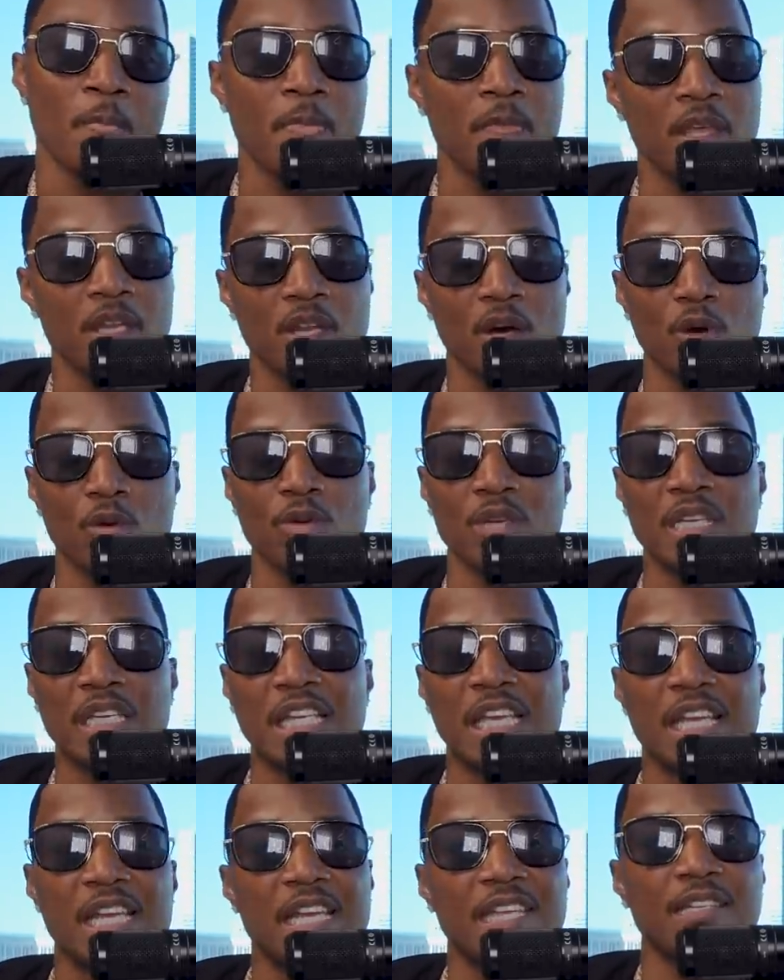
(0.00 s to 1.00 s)
you know,
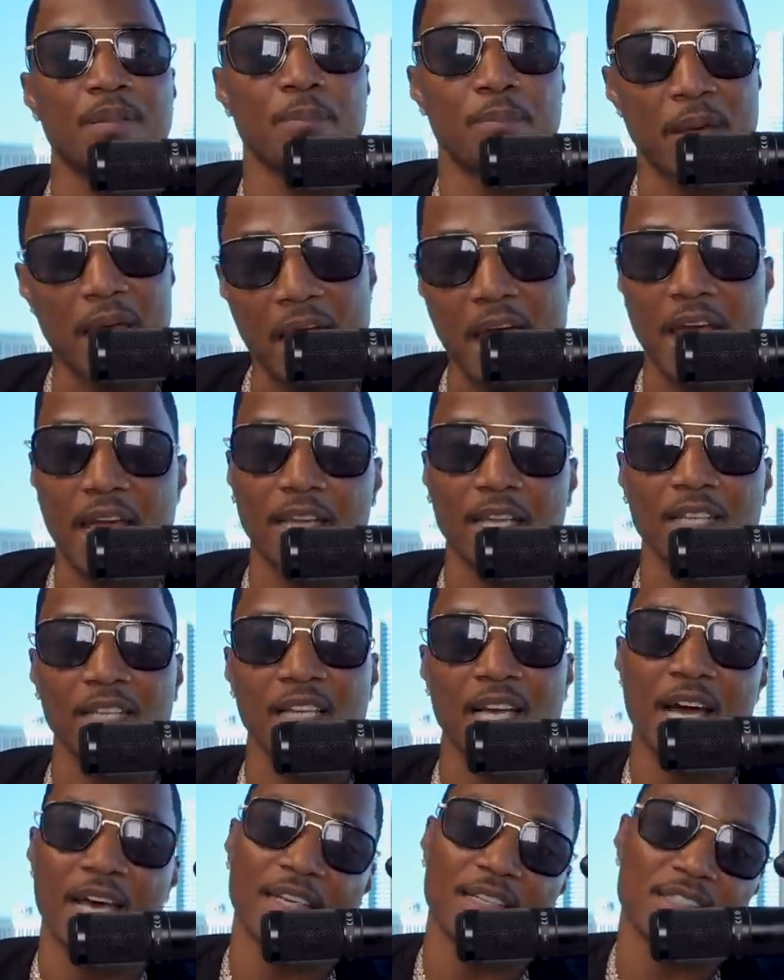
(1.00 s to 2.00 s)
getting the
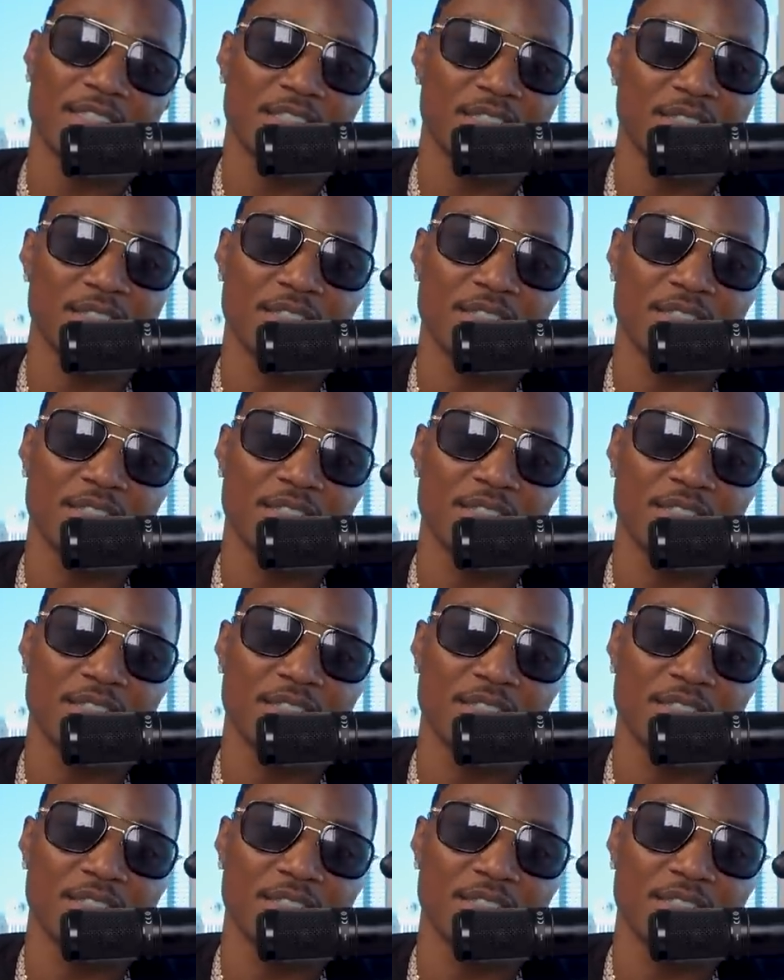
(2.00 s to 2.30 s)
bag, kind of,